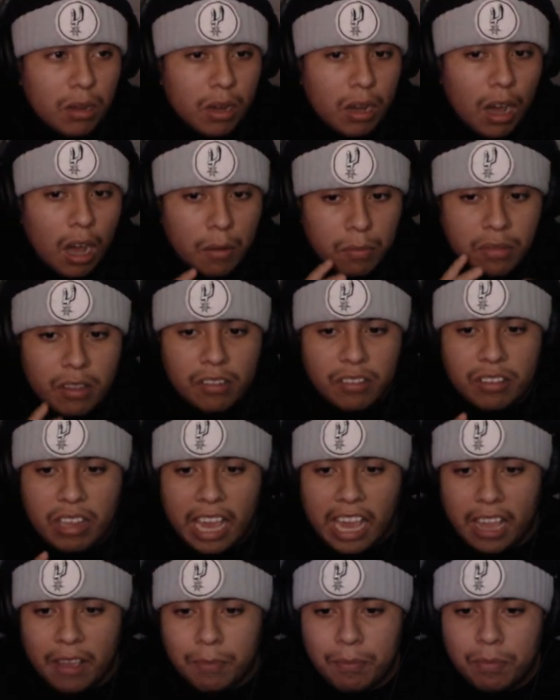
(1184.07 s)
of this
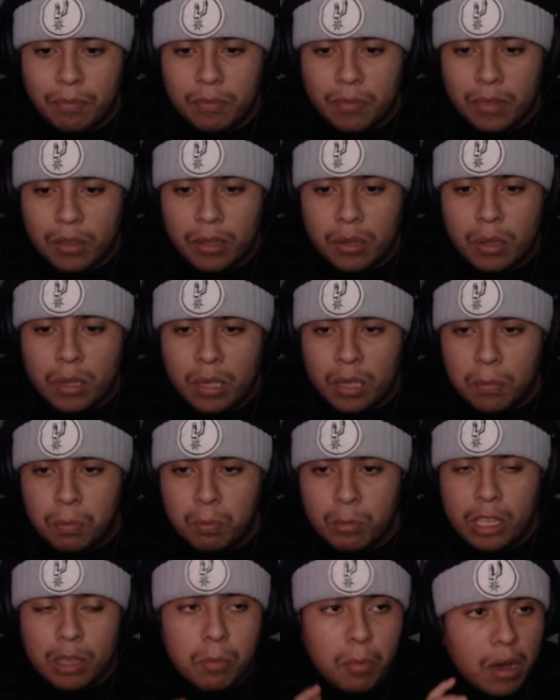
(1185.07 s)
game,
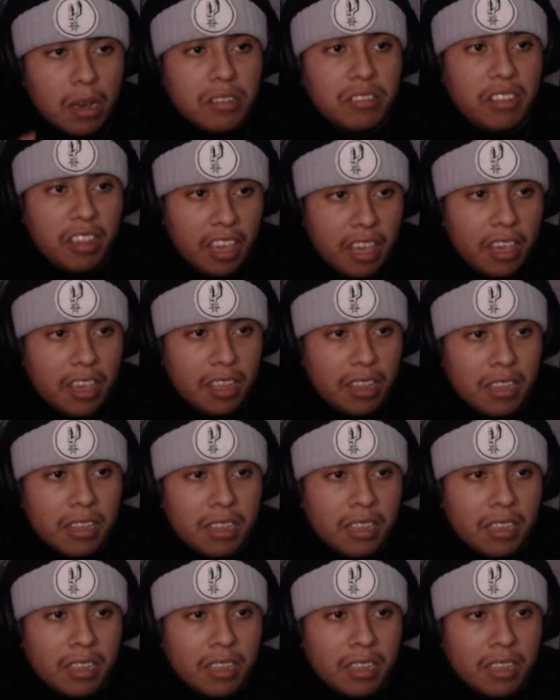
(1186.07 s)
you must hit